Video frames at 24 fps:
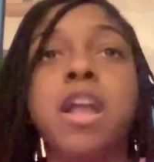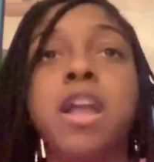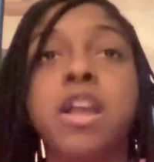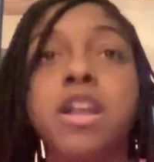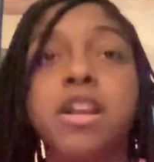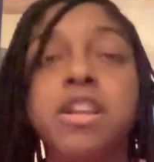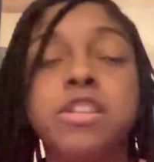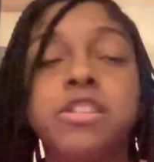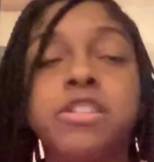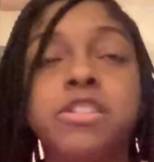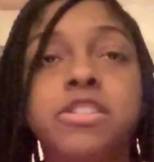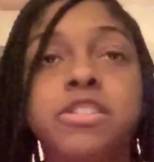
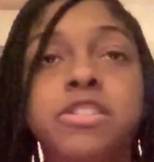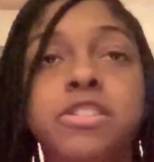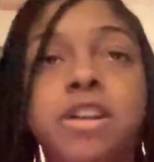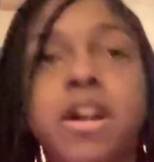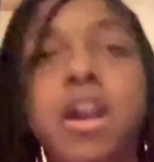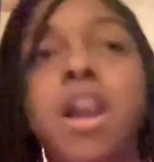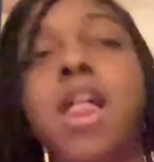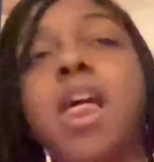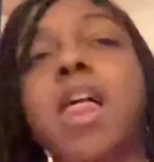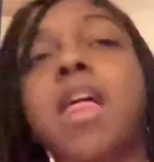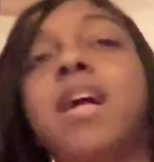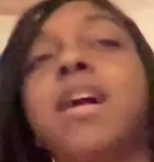and
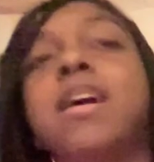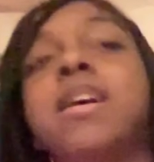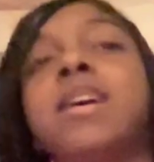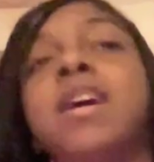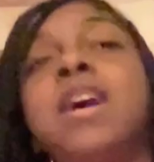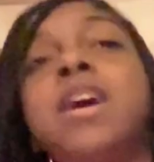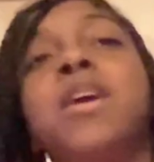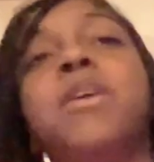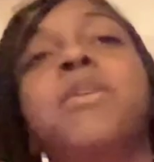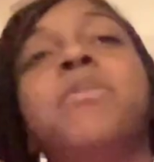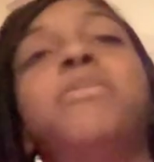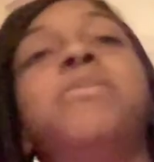uh,
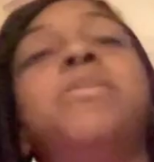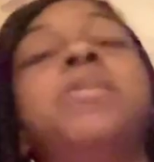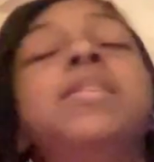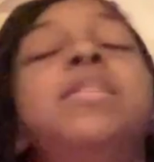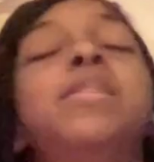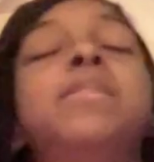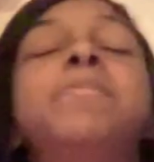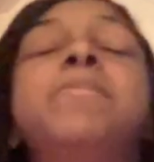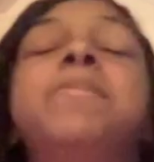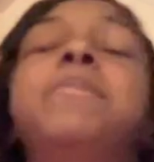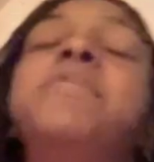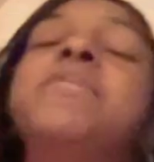we,
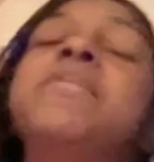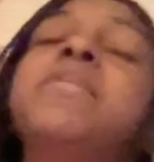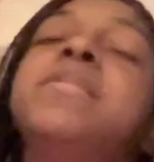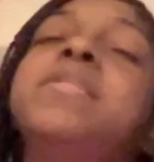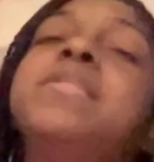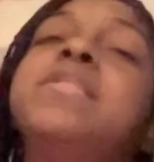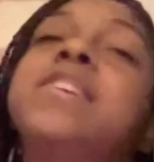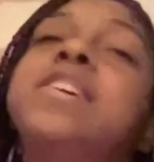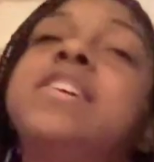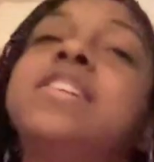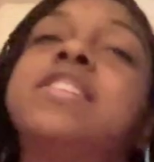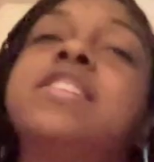the people of the
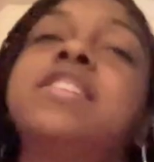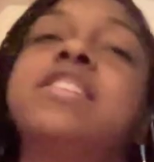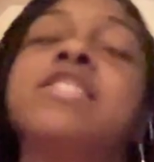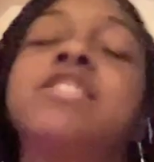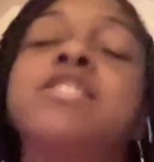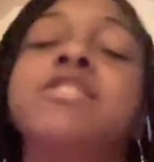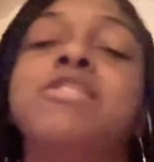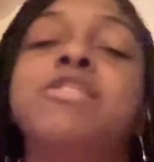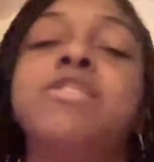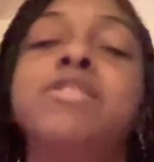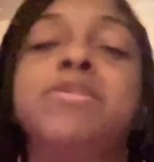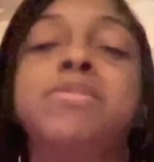United States,
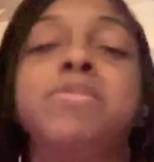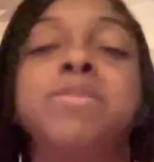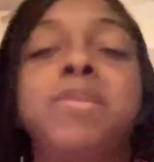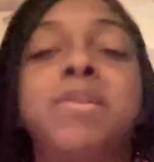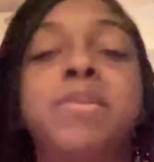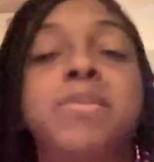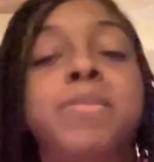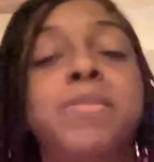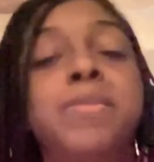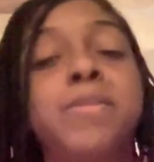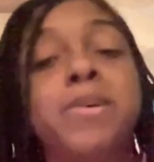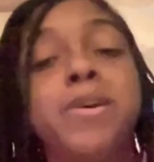the order
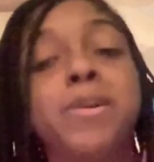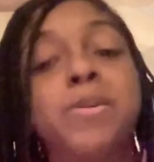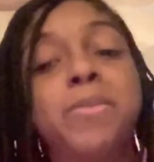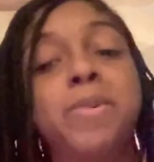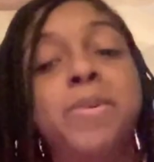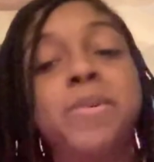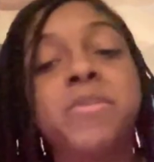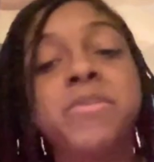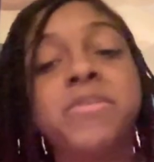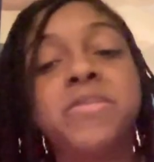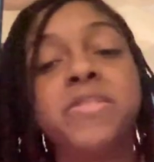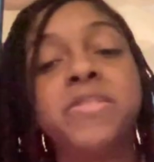form more
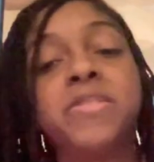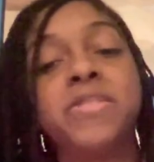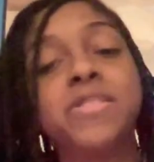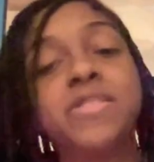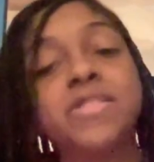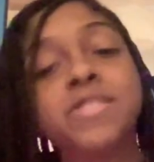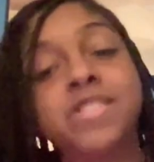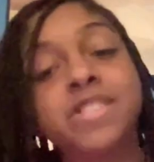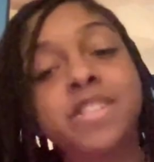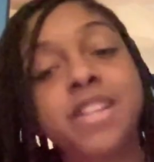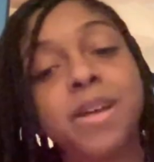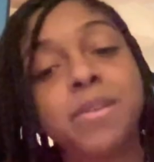convenient
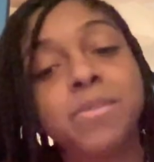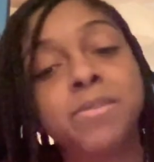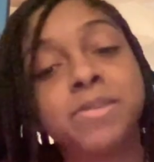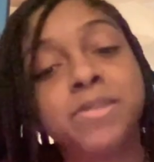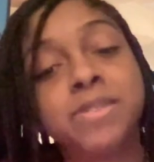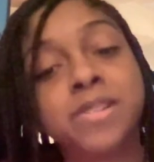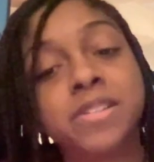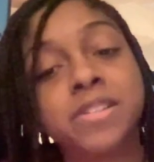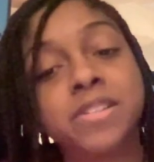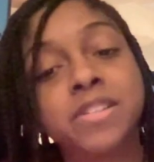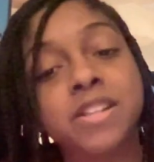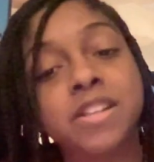and stop
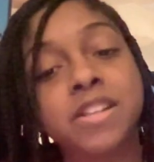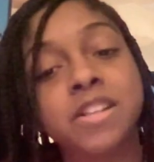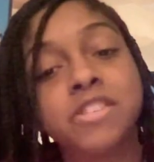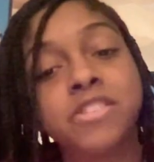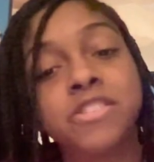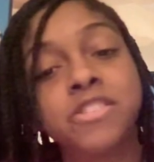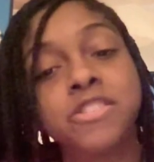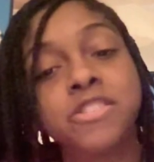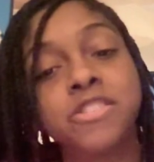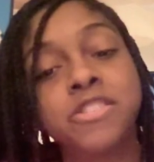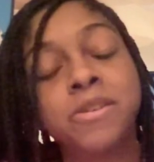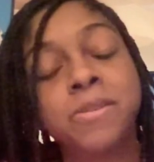just
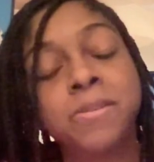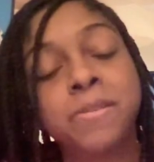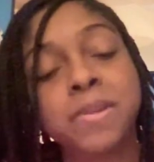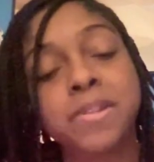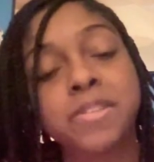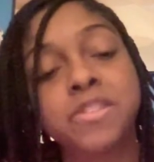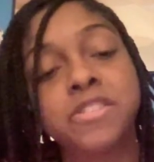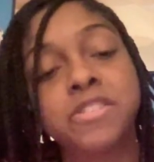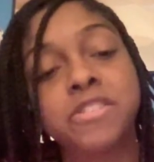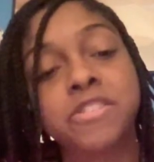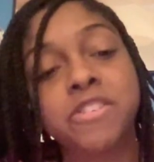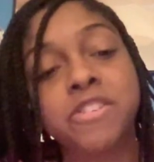ensure
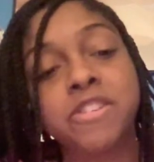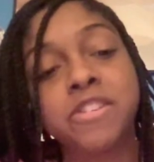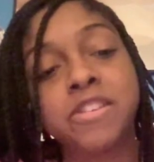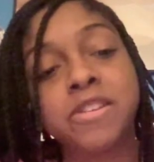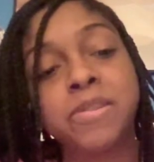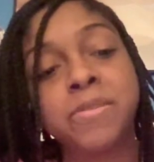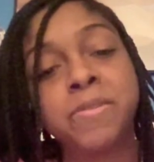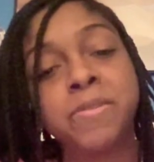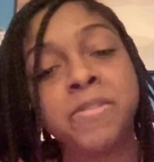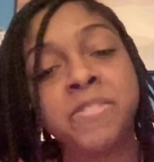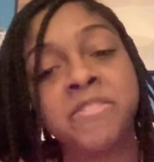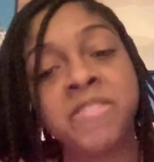domestic security,
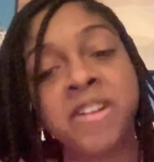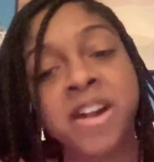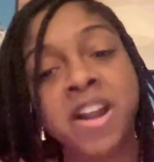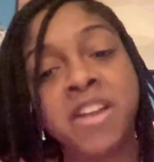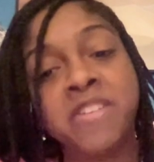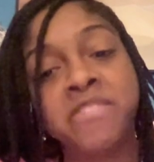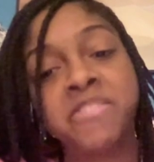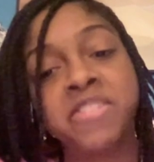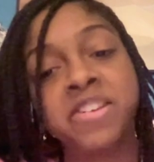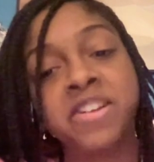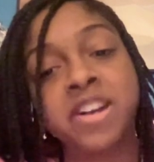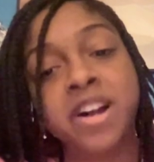
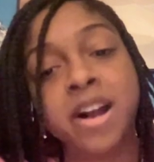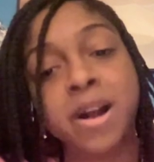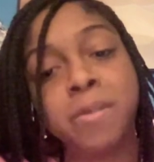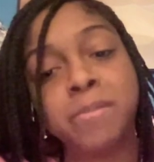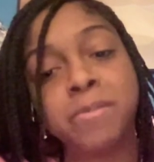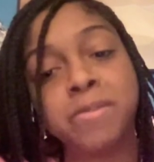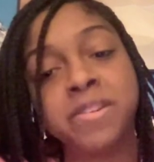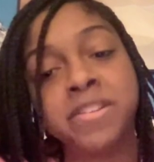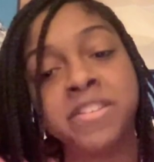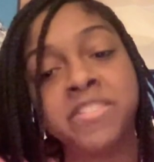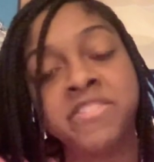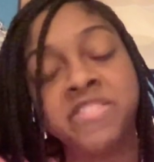provide for the
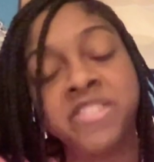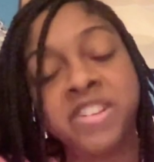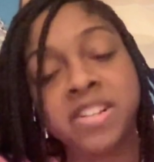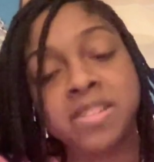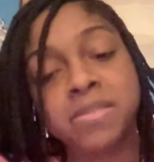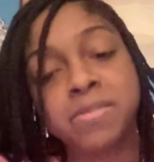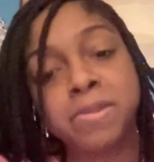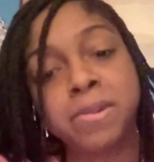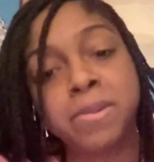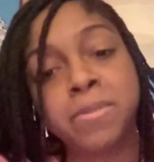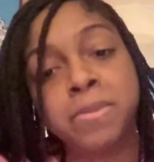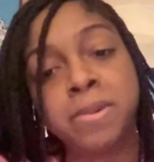common defense,
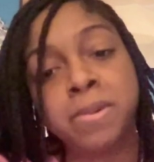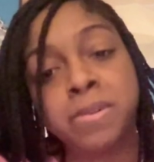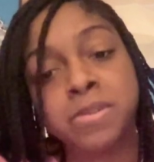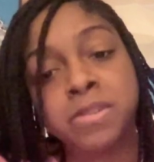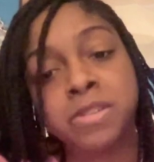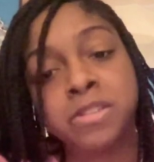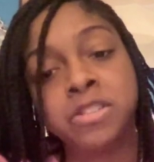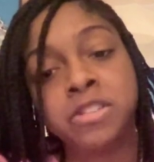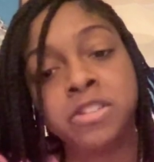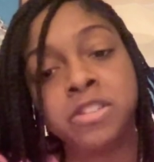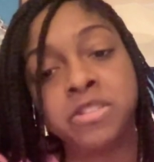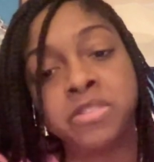promote
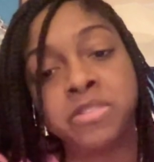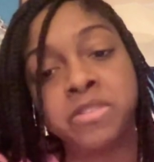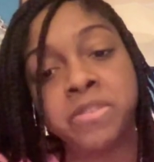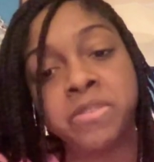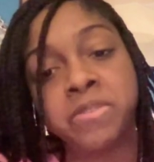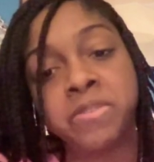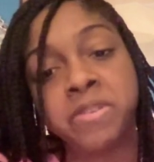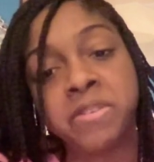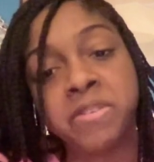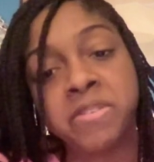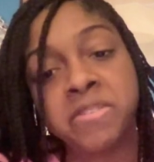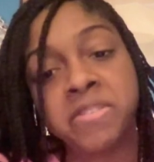the judicial
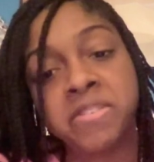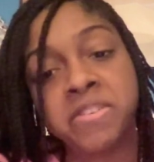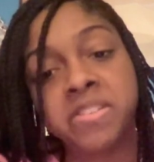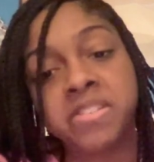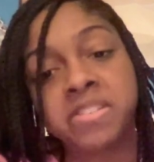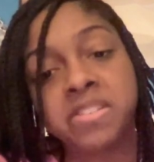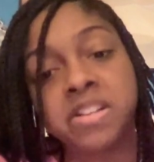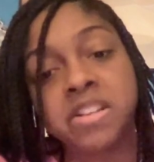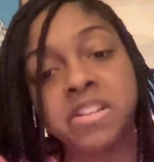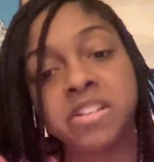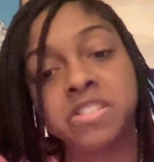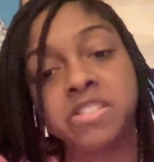welfare
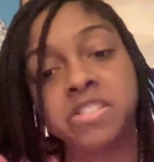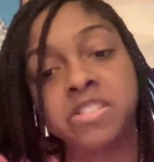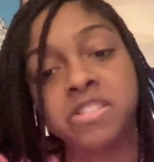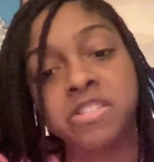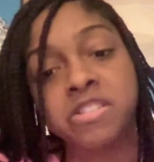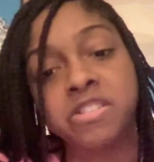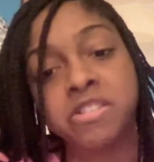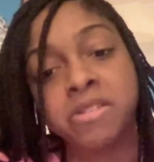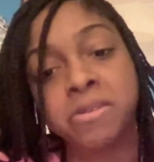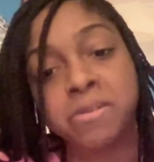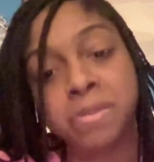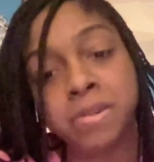and
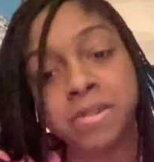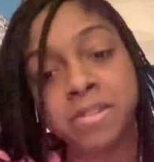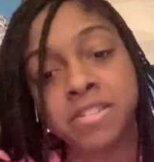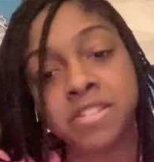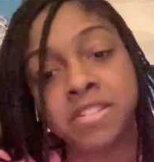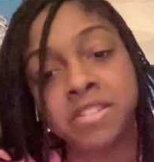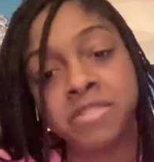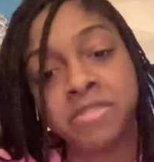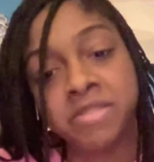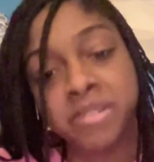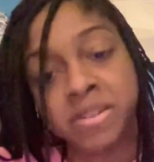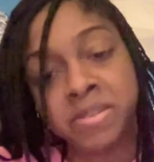security, plus
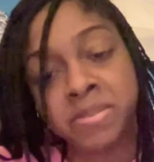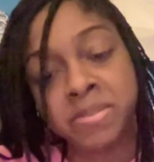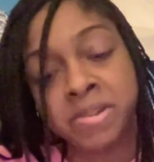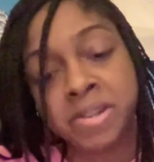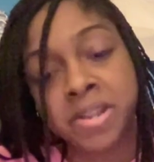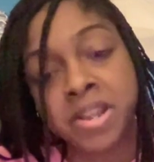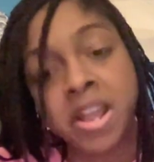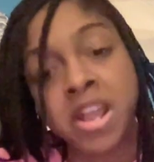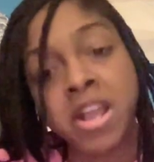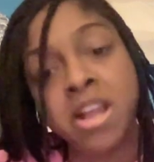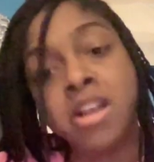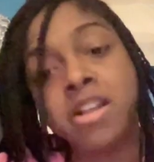the
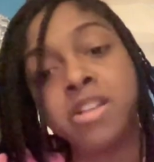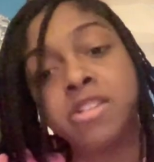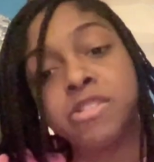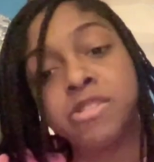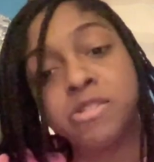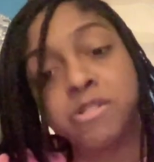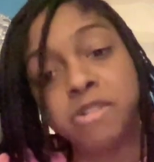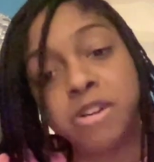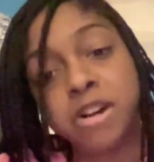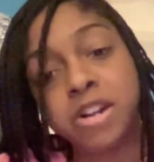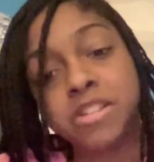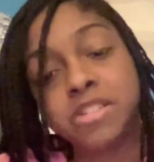liberty
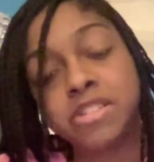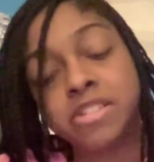to our